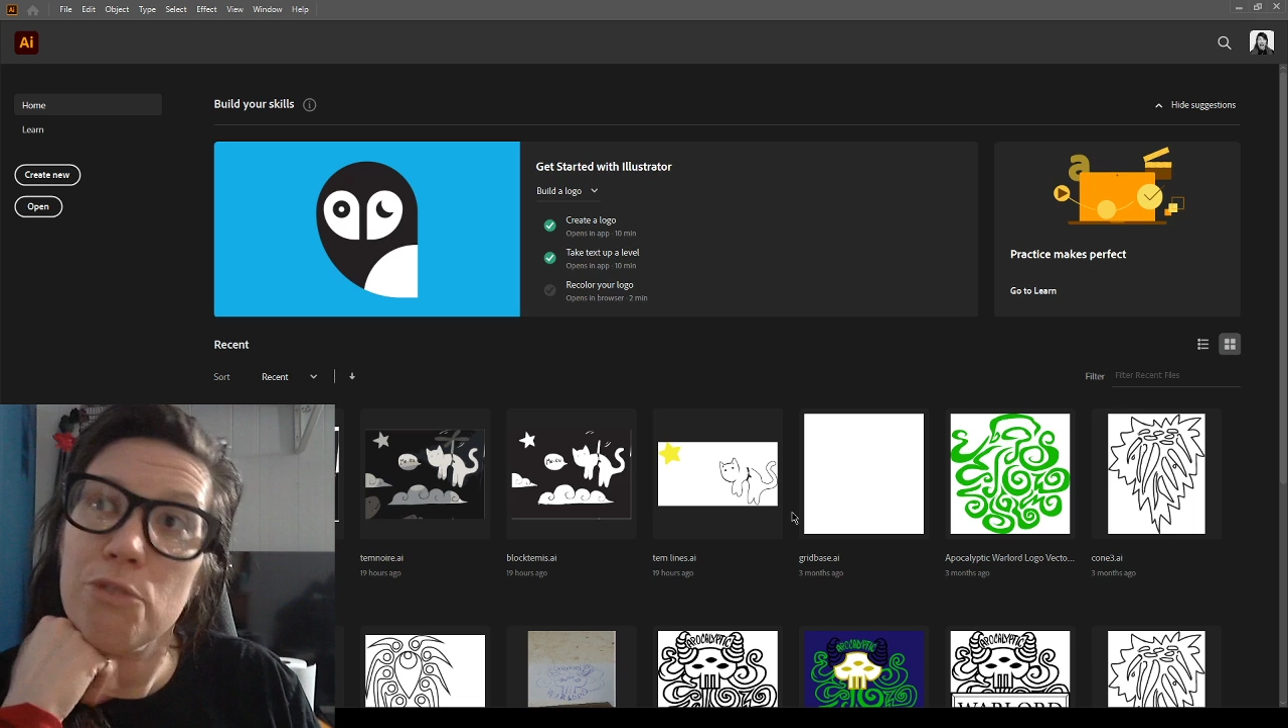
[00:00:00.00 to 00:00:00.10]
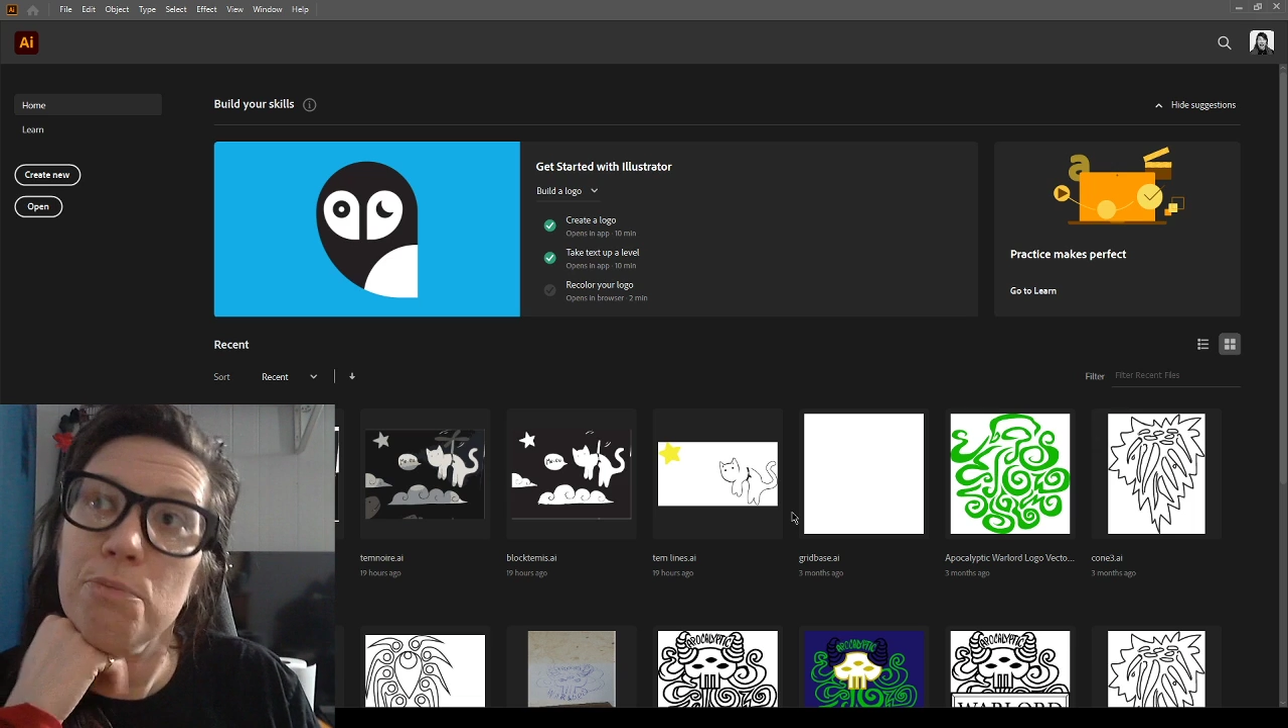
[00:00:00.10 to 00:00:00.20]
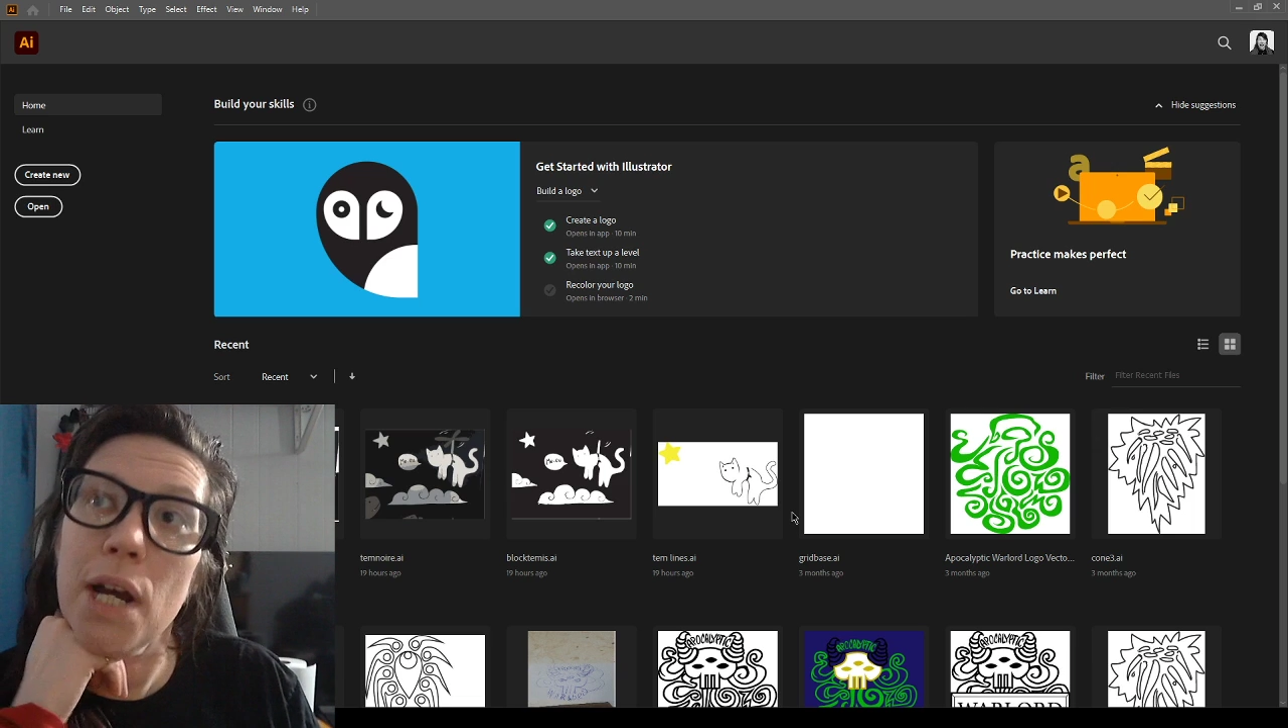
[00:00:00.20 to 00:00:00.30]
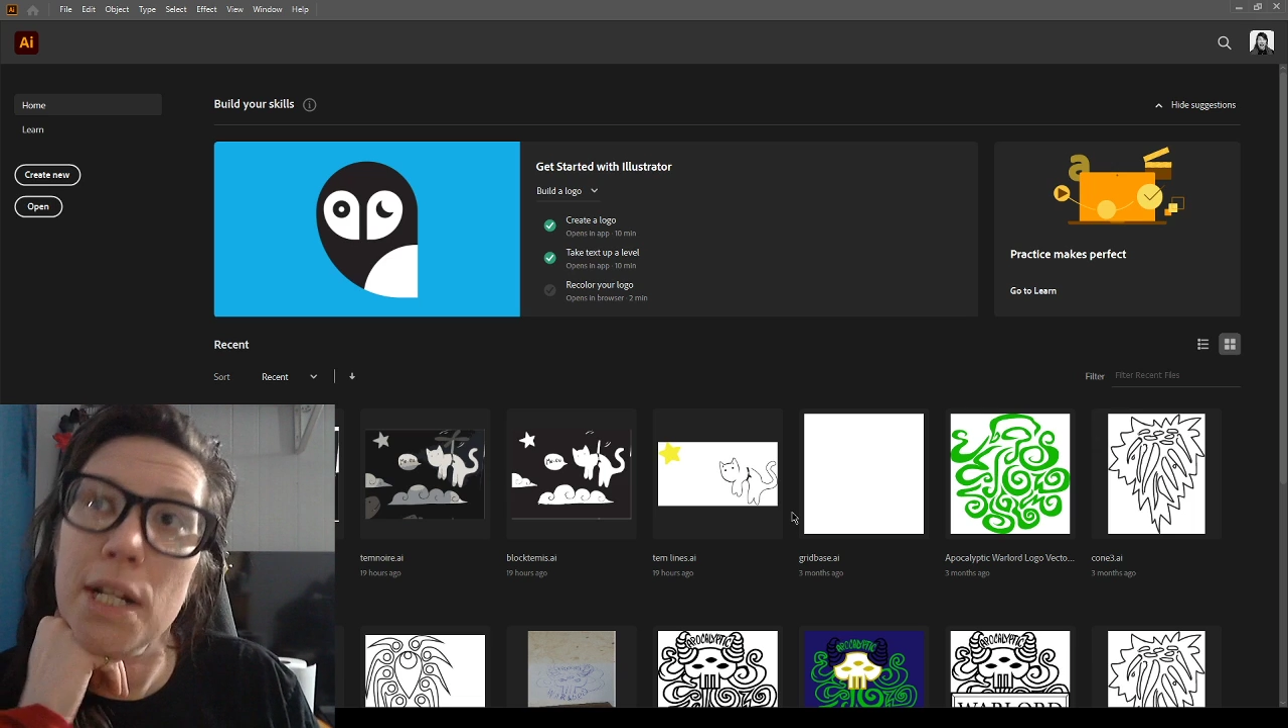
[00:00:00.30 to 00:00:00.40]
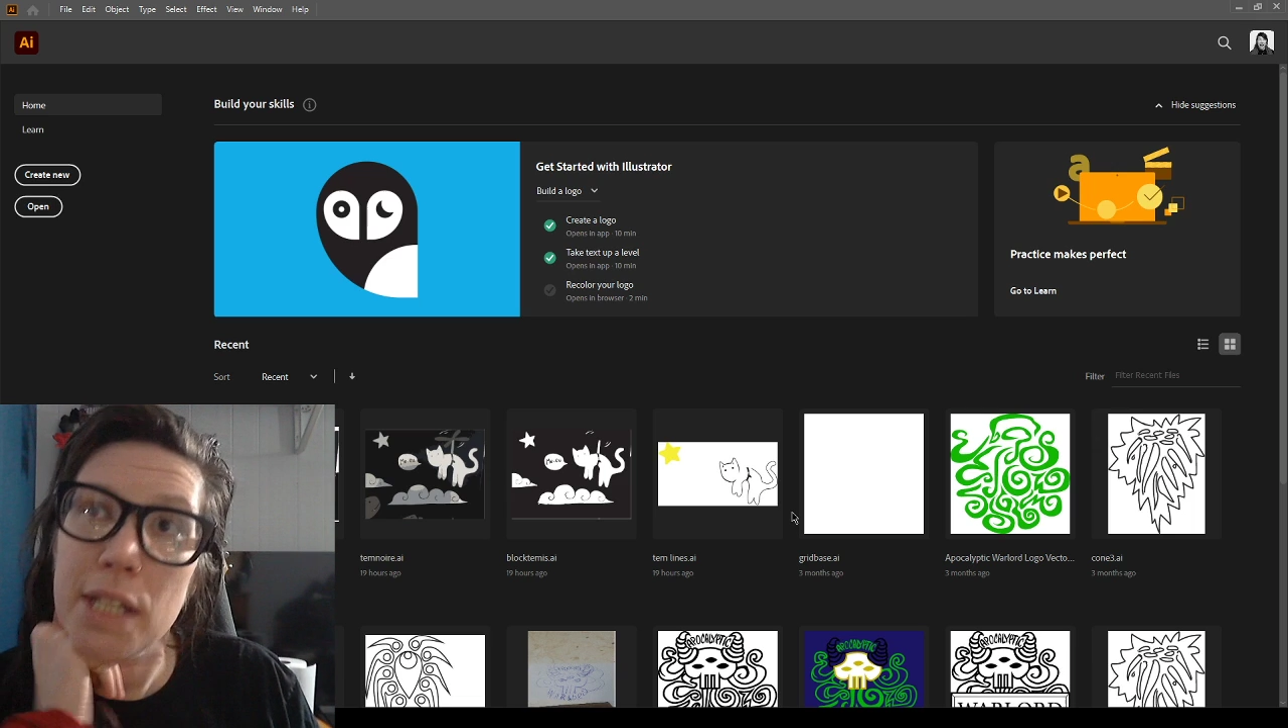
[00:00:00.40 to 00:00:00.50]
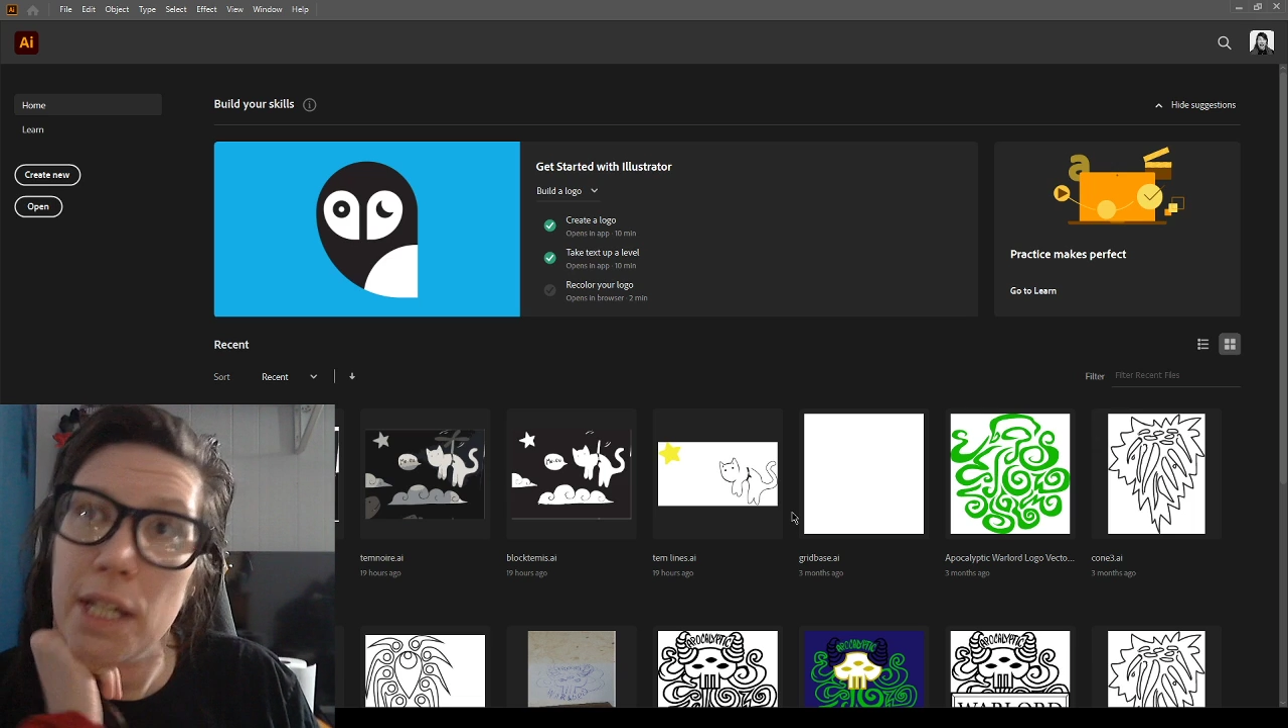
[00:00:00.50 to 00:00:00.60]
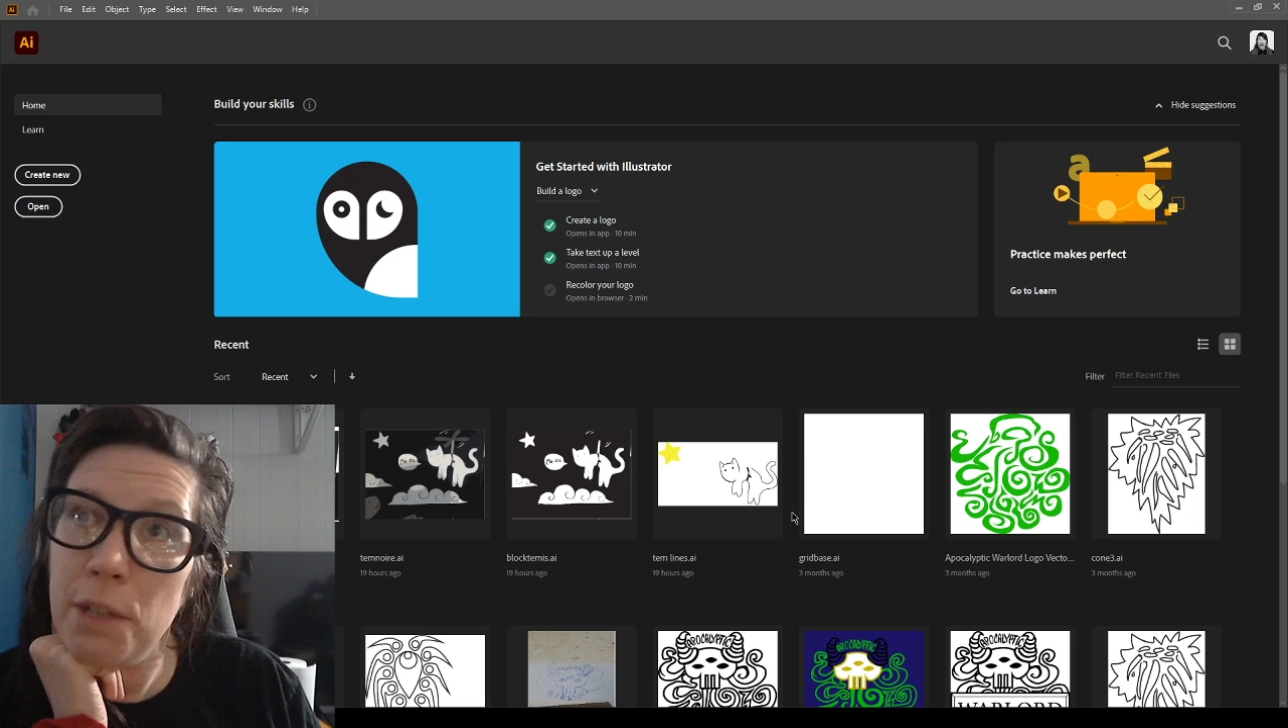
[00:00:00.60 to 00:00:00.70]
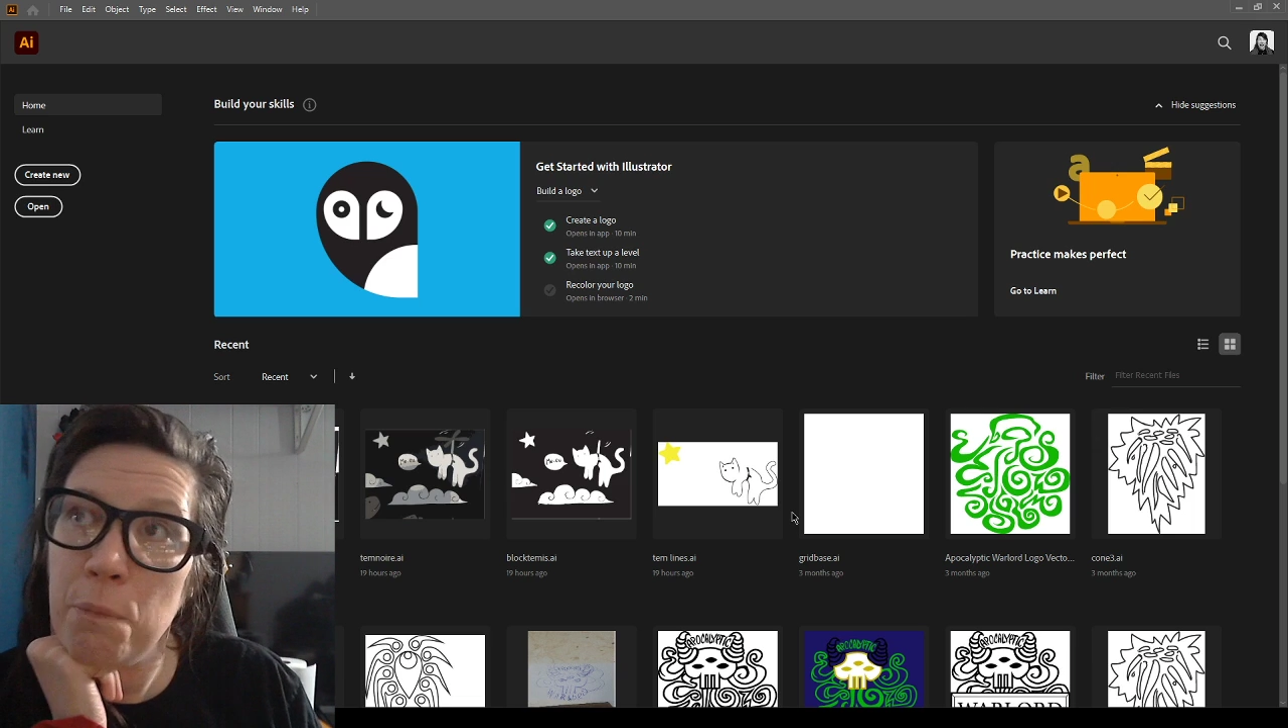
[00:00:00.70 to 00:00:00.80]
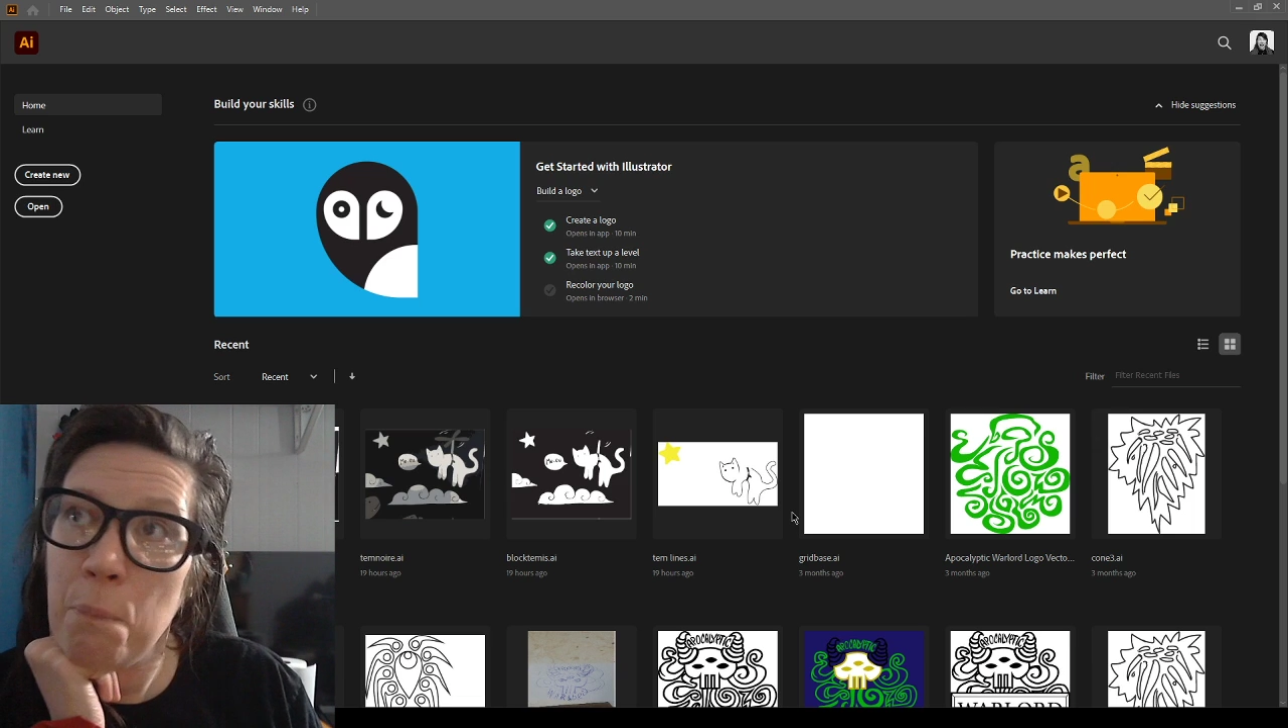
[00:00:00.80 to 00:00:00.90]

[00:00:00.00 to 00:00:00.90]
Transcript: my day.